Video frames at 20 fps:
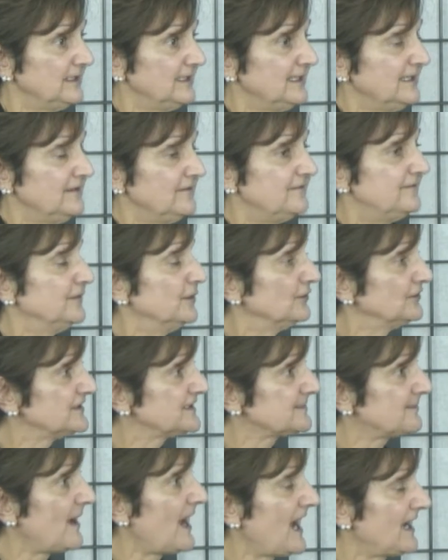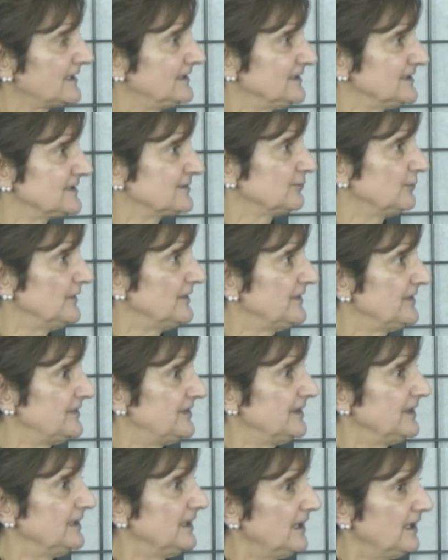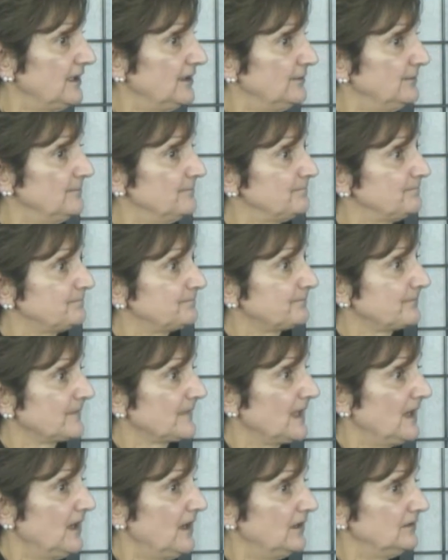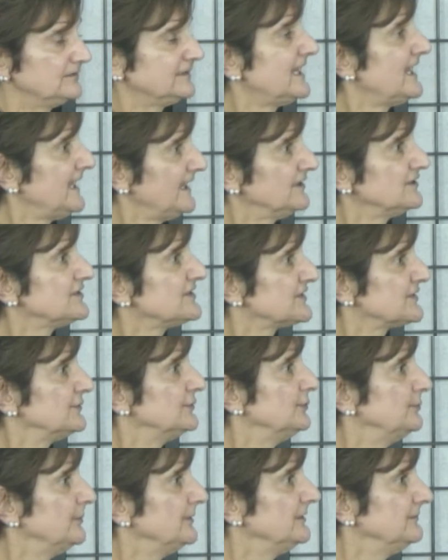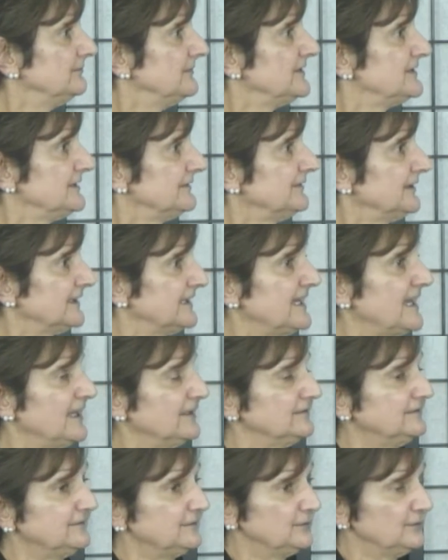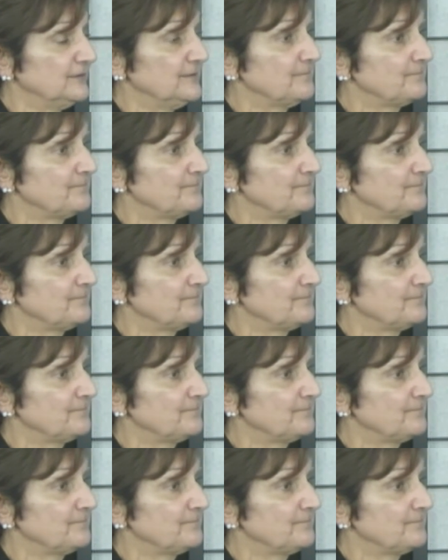filled his pockets with canned soup and different canned food.